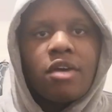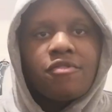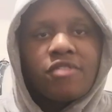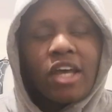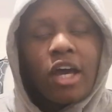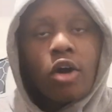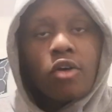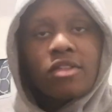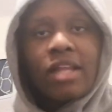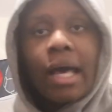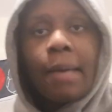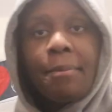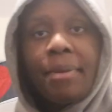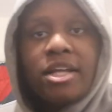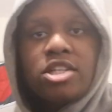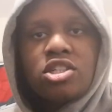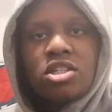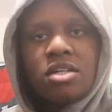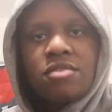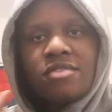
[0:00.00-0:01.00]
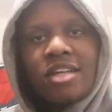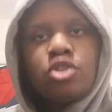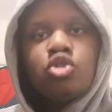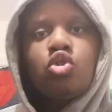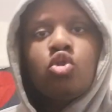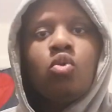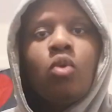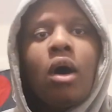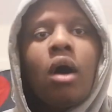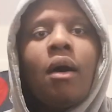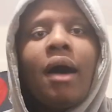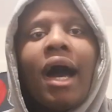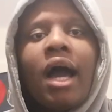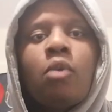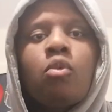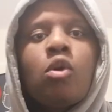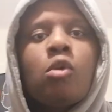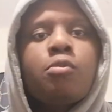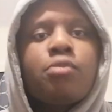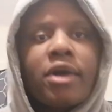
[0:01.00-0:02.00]
but if they're on that pitch and if they do well,
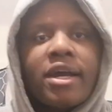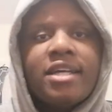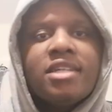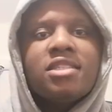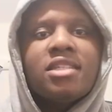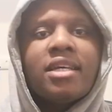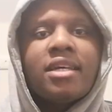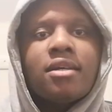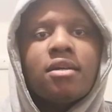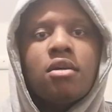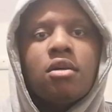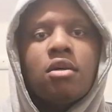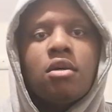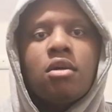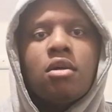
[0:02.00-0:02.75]
I will praise it.